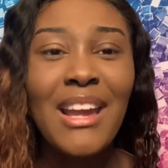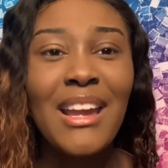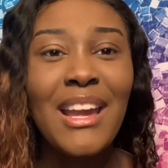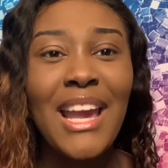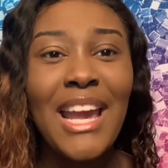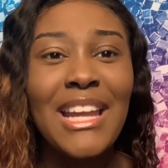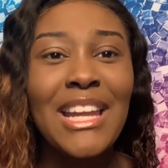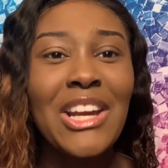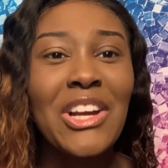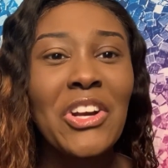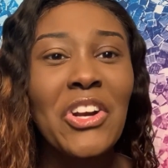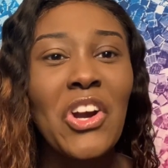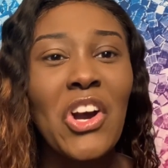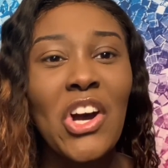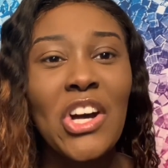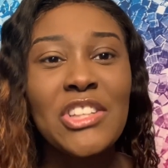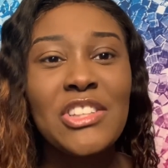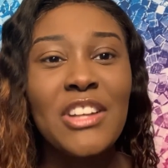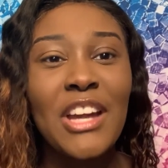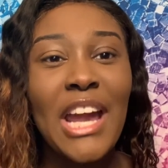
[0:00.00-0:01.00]
And then girl,
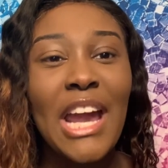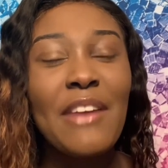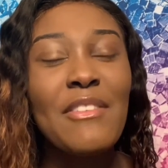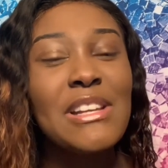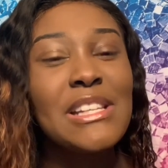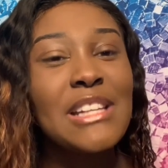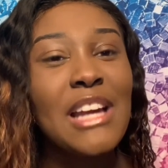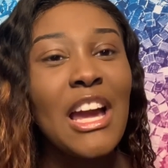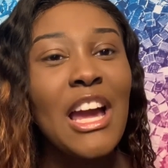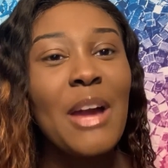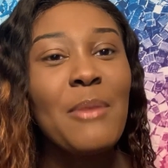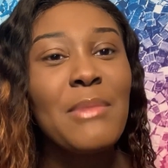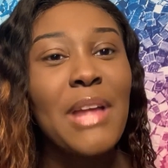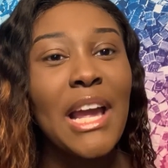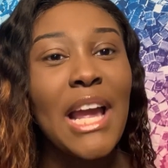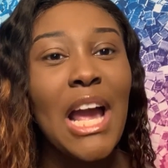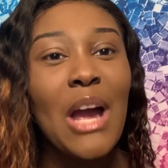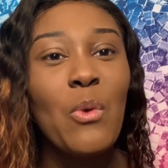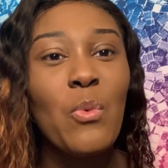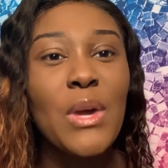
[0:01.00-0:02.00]
also every time like
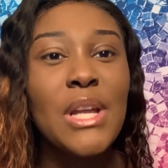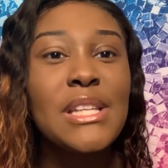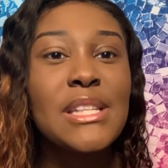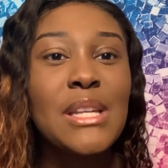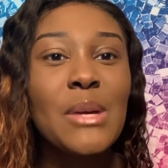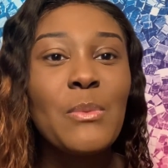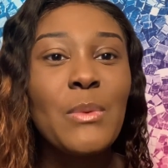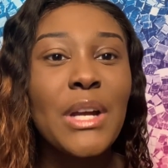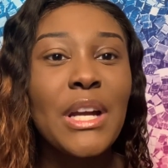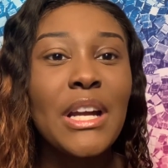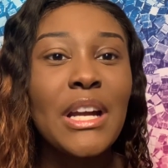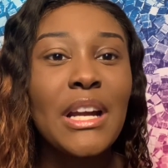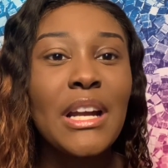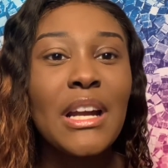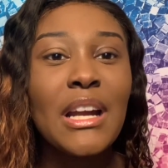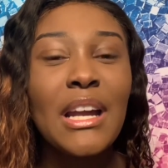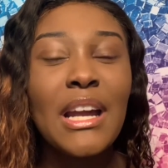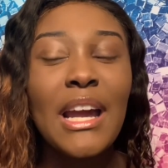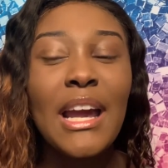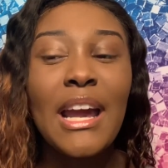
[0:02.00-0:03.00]
I went somewhere,
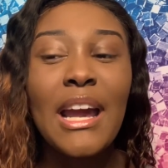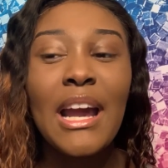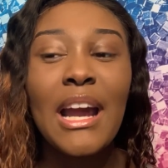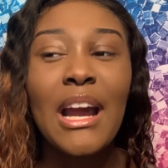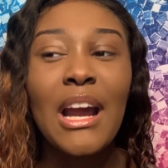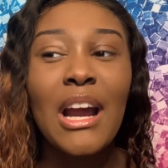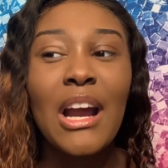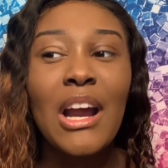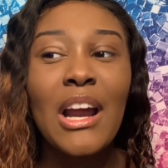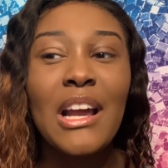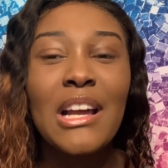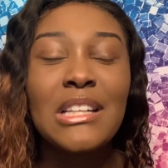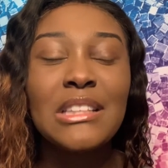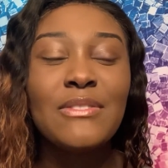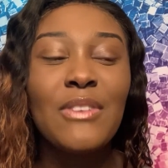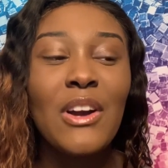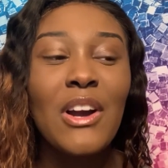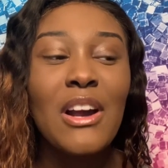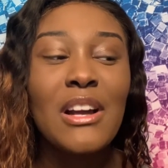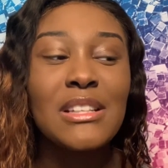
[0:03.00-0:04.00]
as
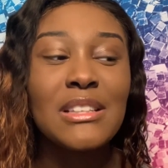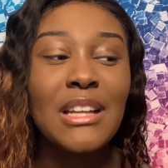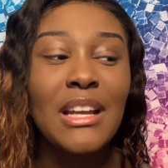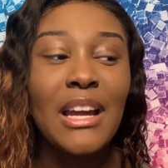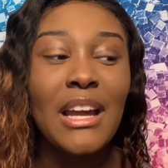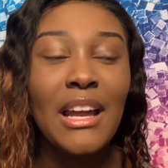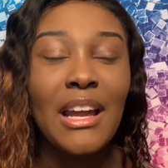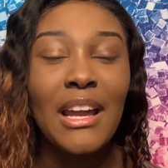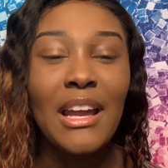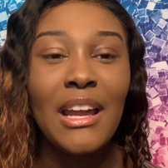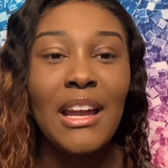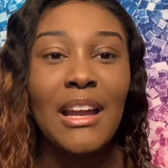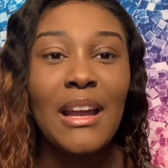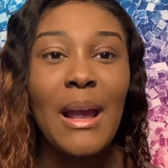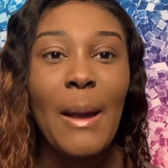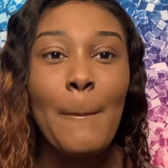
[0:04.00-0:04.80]
far as like